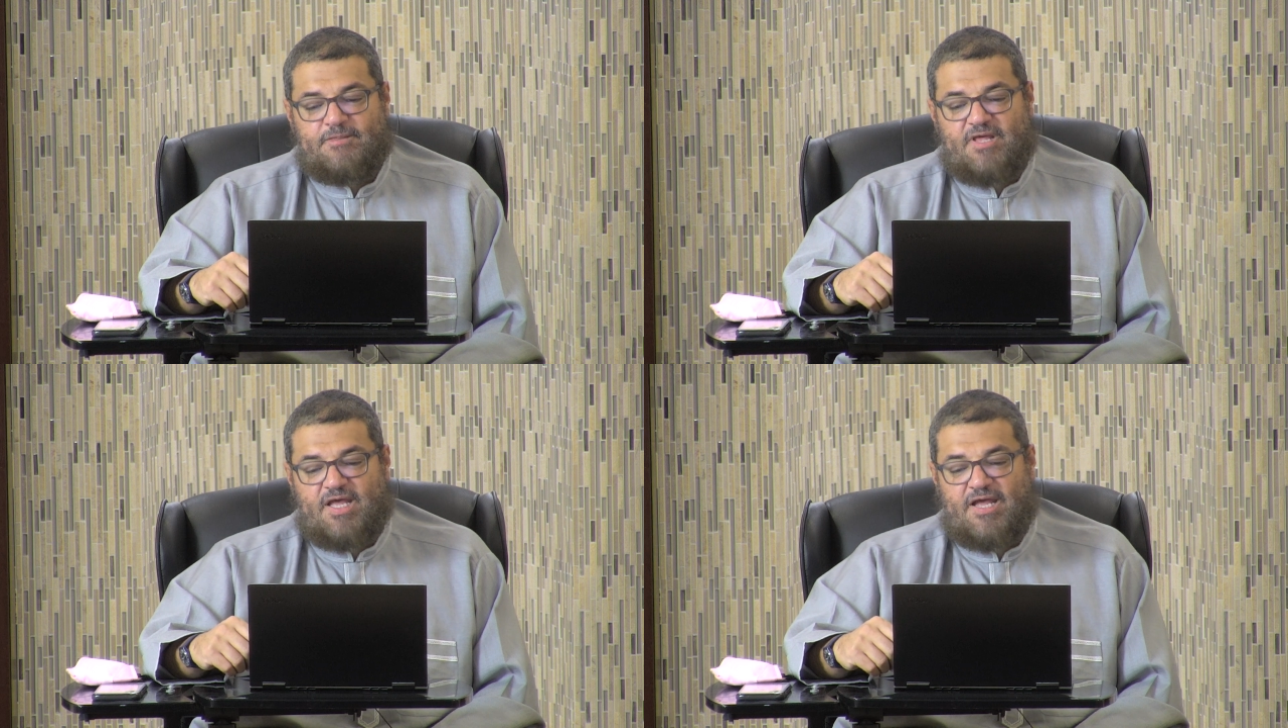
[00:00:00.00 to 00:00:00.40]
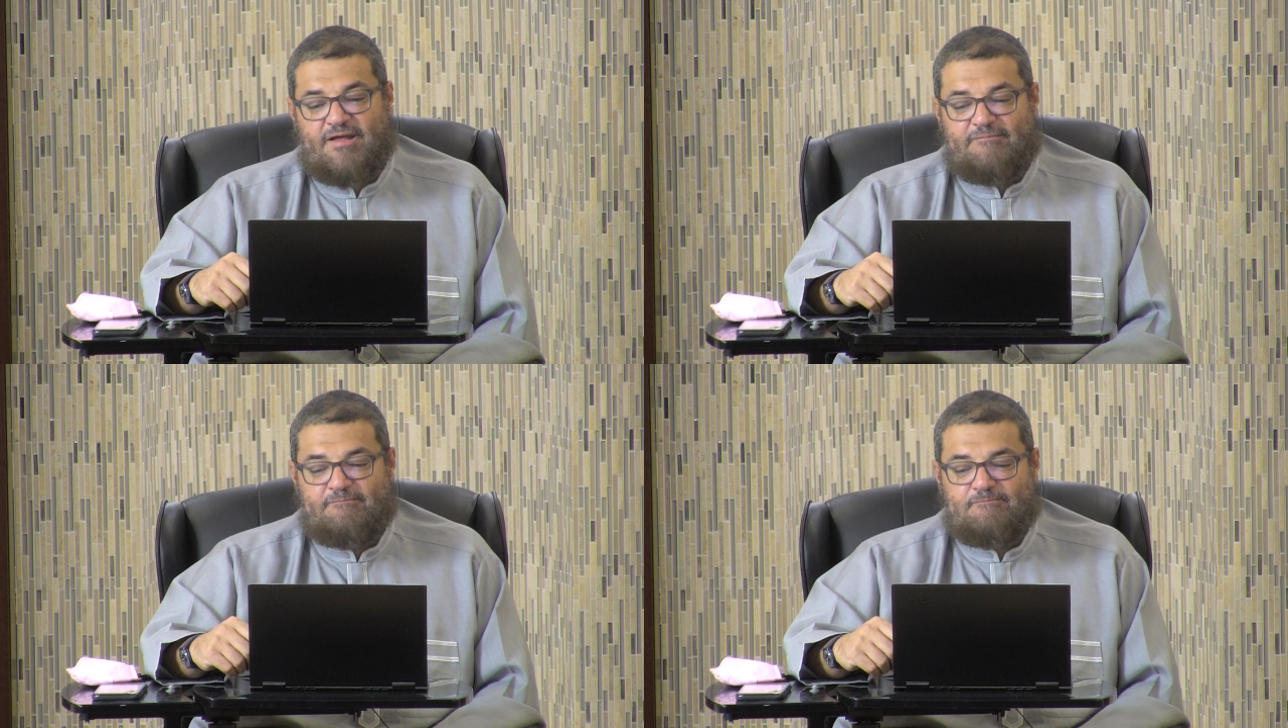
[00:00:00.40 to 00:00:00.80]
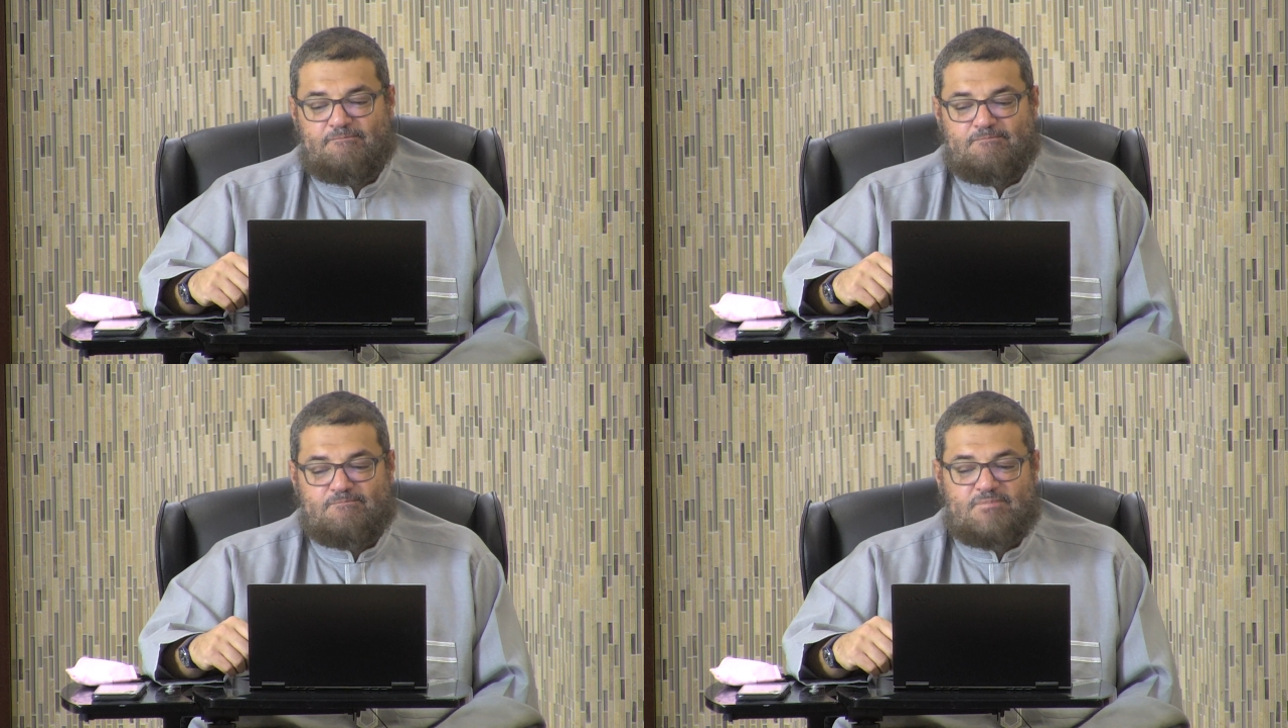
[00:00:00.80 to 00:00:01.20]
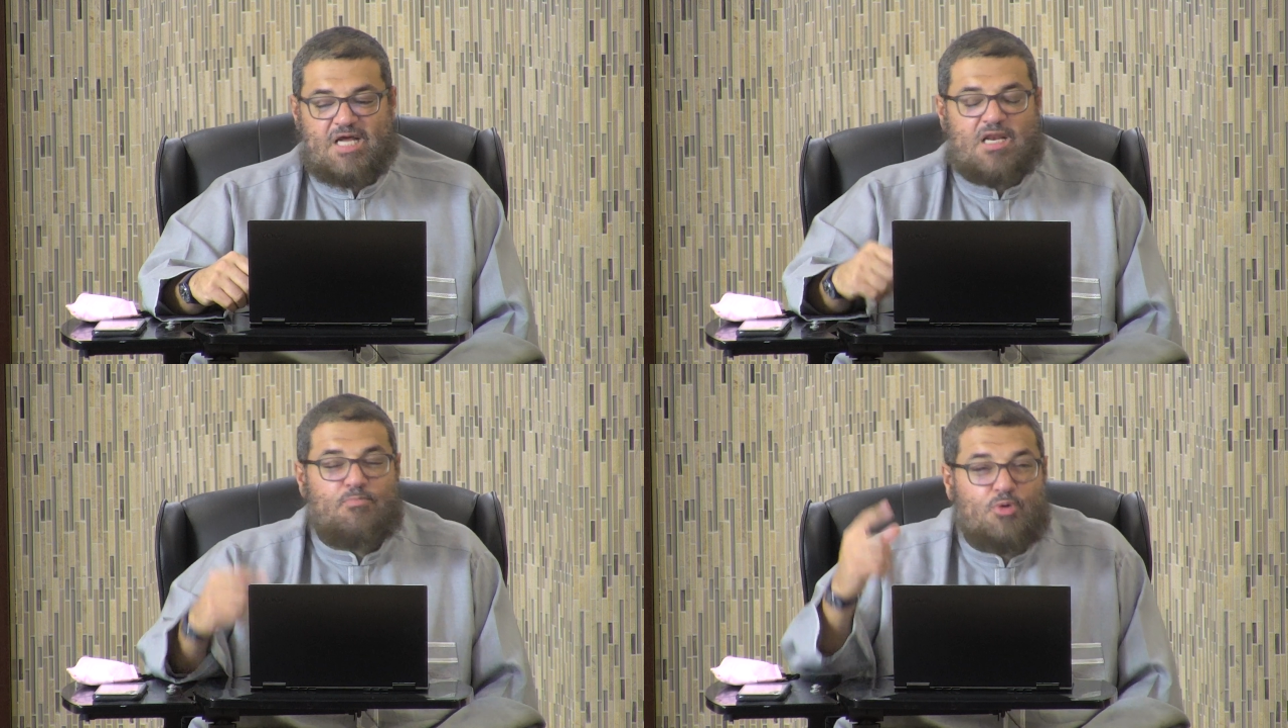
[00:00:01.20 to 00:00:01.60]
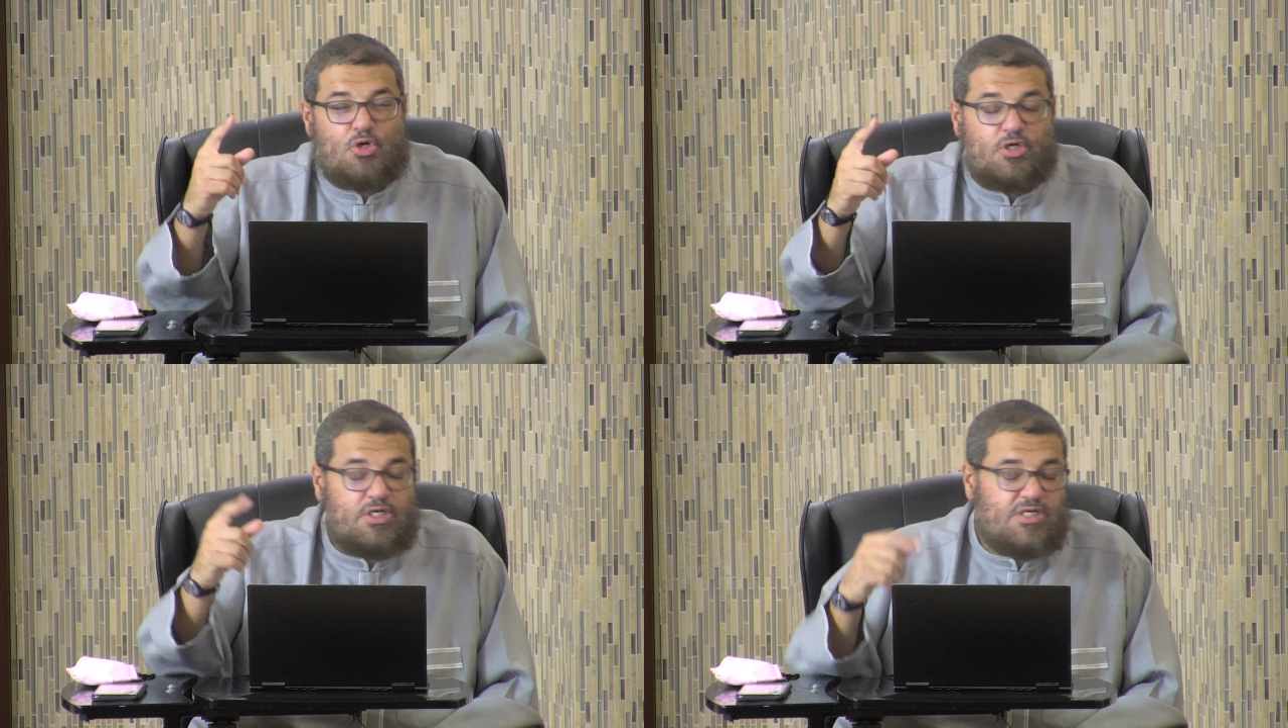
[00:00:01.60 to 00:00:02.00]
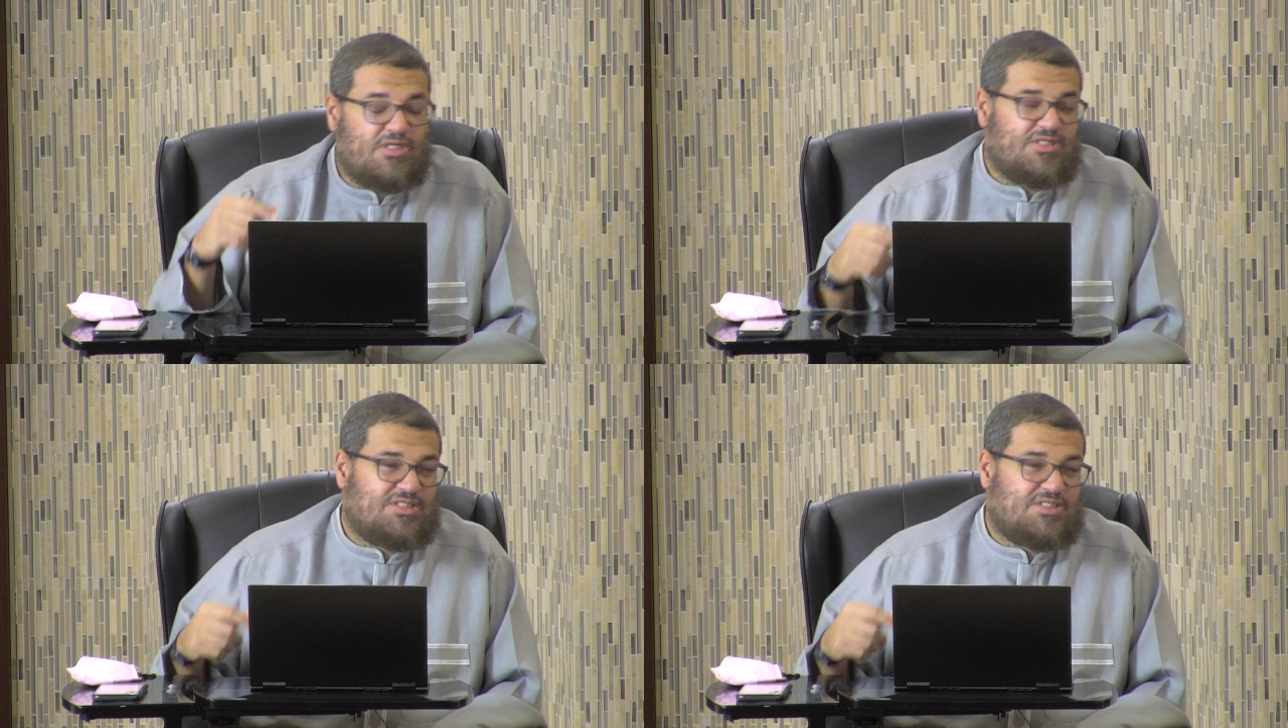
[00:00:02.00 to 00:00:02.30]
arda. Al-Bukhl,